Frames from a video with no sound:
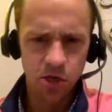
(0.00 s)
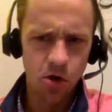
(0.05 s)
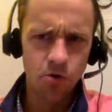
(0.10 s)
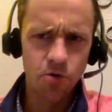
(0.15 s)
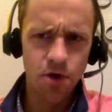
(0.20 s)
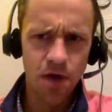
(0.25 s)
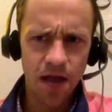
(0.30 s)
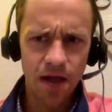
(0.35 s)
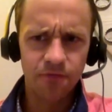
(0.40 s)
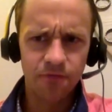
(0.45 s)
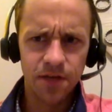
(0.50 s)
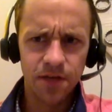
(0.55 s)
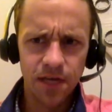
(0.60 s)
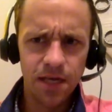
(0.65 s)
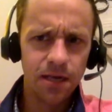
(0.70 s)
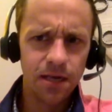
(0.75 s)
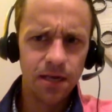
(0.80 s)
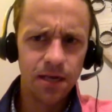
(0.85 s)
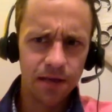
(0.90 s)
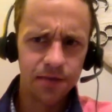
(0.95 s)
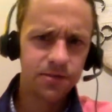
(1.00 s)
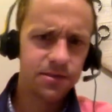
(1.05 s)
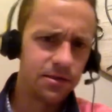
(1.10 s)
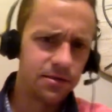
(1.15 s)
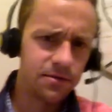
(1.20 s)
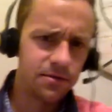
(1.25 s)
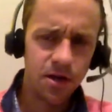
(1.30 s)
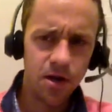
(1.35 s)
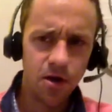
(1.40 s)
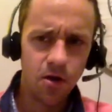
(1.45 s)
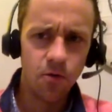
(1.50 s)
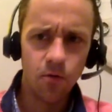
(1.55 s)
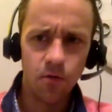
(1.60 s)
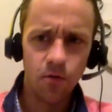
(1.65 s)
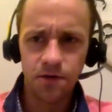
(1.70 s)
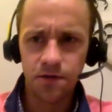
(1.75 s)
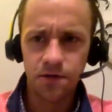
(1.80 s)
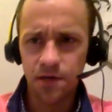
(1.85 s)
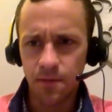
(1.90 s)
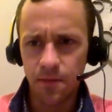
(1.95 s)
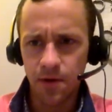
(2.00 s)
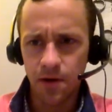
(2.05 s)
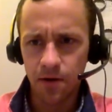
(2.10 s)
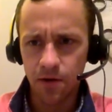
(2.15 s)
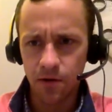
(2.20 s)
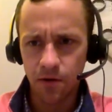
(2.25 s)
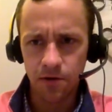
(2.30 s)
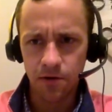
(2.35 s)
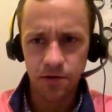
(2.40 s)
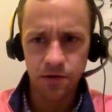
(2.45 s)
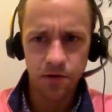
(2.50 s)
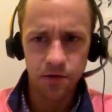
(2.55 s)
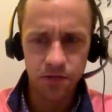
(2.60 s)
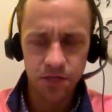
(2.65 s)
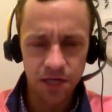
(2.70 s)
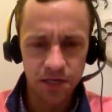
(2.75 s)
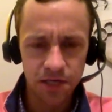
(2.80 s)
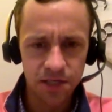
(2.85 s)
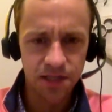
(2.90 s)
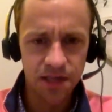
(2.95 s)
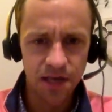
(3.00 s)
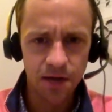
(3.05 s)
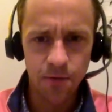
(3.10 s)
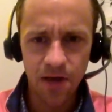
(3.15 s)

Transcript: oh, you have to eat less than, you know, what does the American Heart Association mm. say?